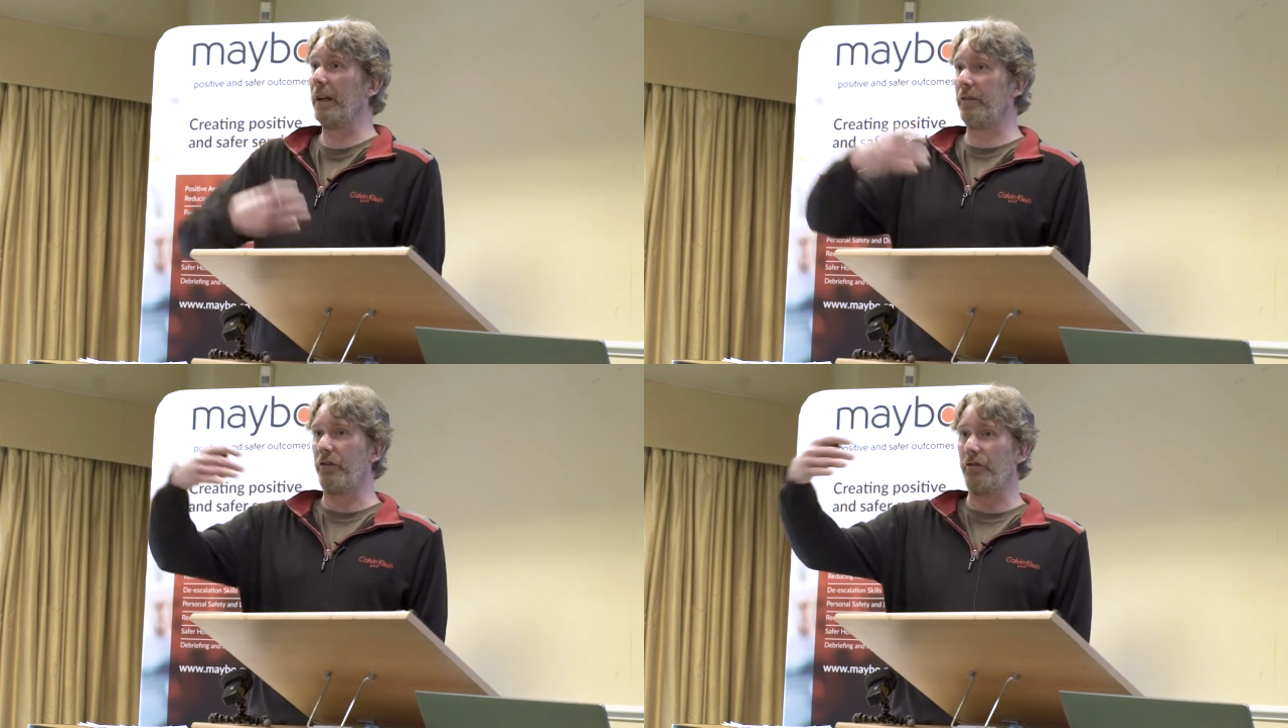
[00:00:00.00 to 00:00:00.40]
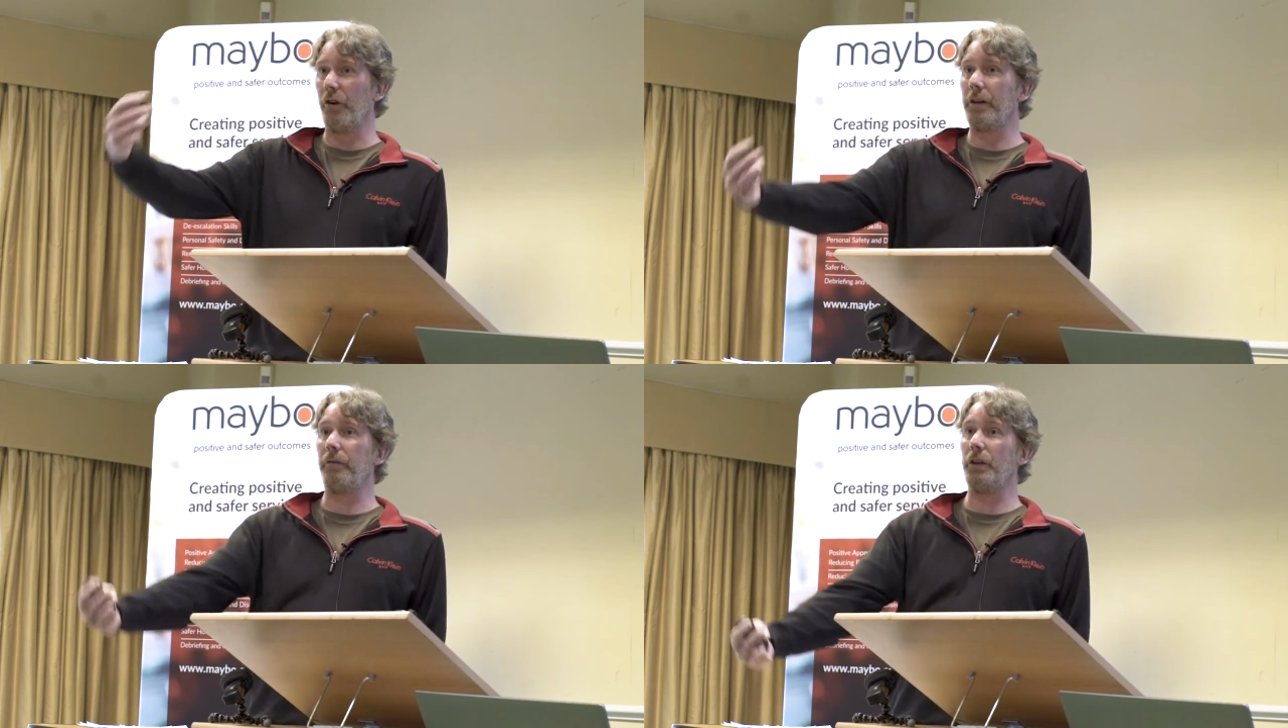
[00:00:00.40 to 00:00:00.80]
It's
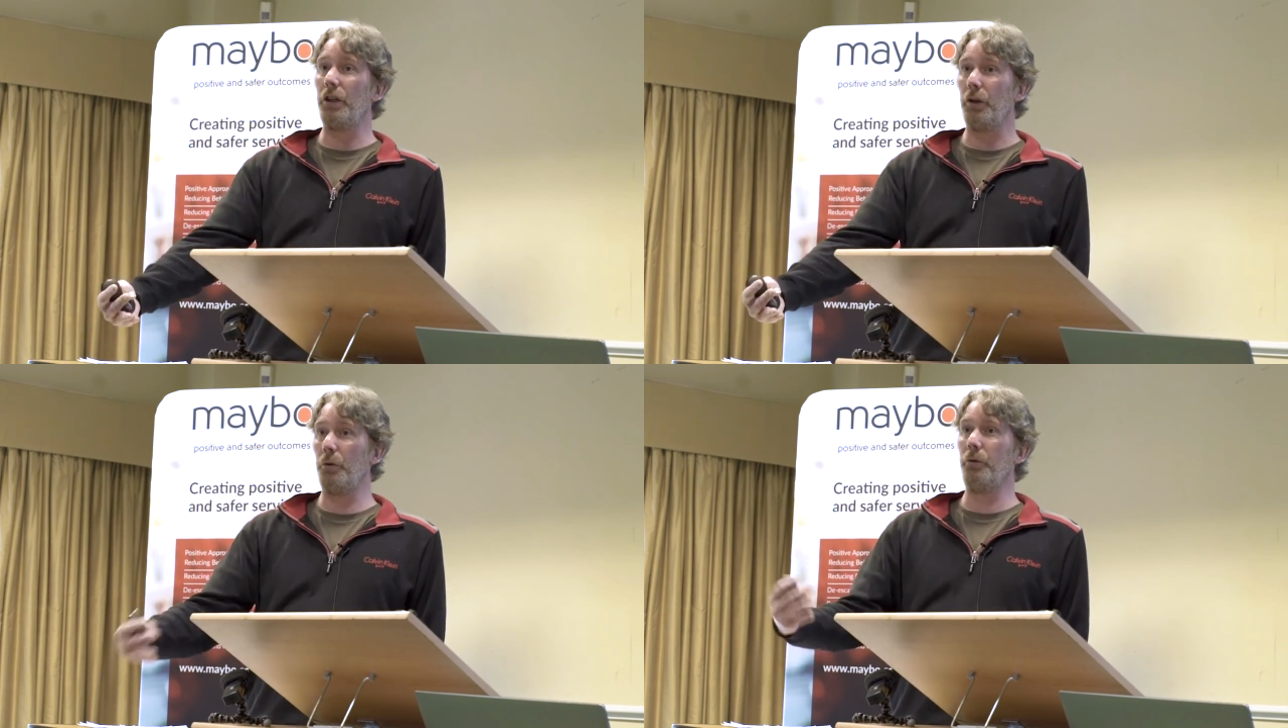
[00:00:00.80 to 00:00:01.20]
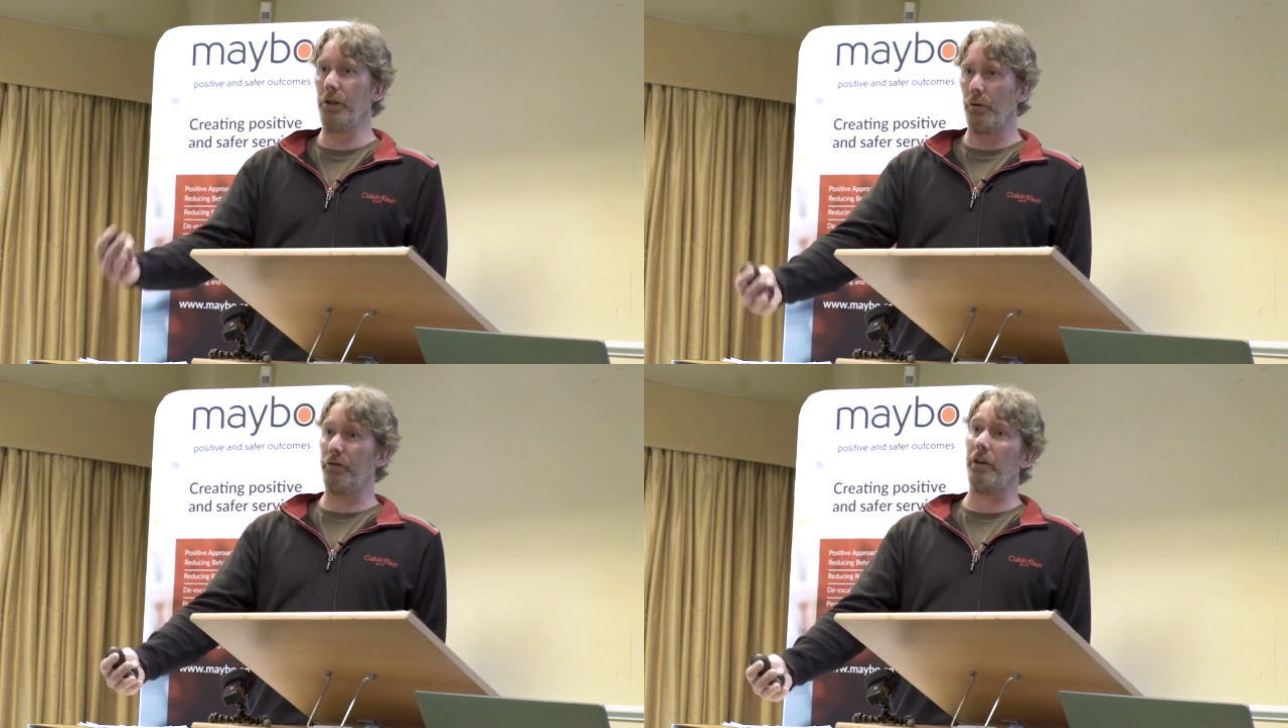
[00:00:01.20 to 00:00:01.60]
designed for you,
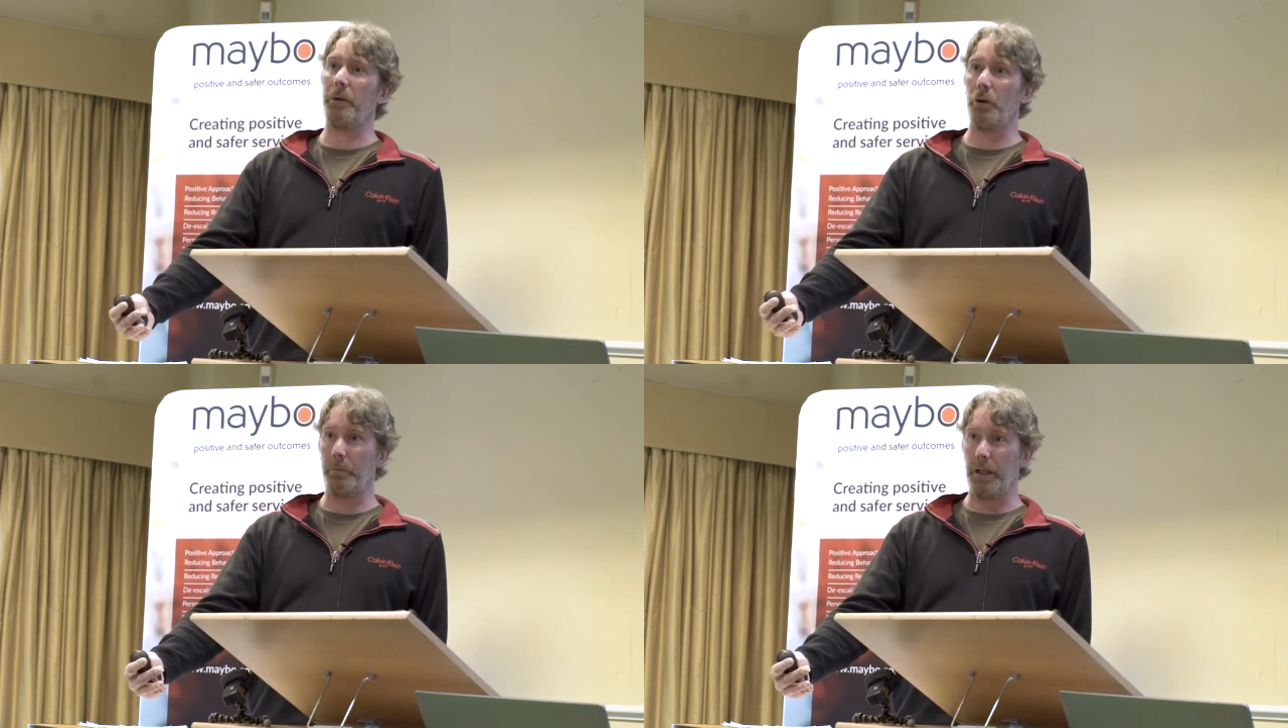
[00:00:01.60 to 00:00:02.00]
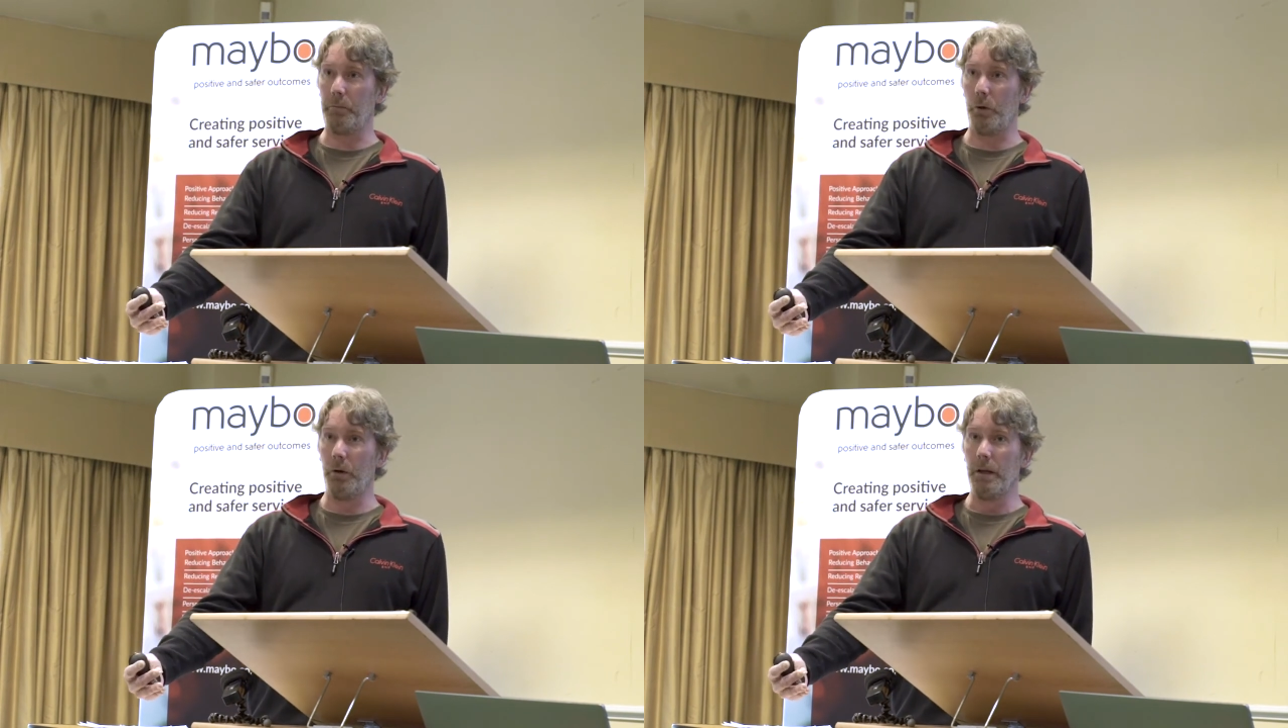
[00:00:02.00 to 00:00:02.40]
neurotypical
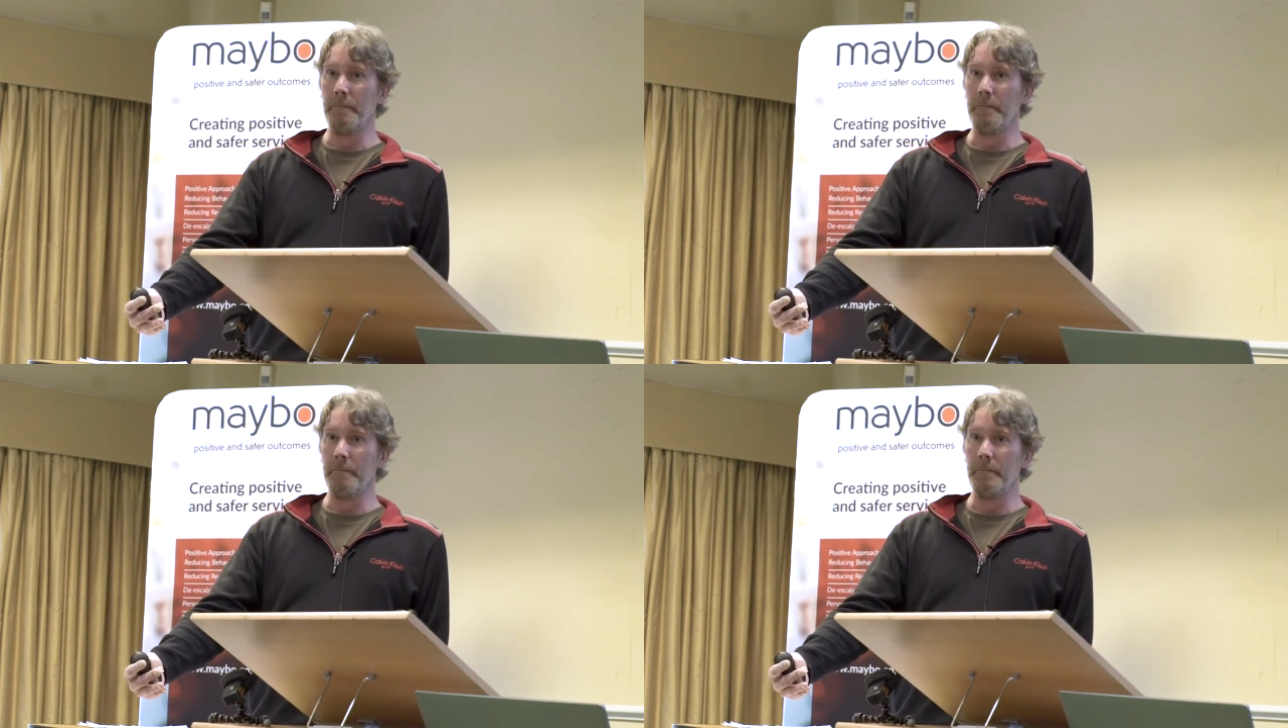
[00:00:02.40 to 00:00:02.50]
people.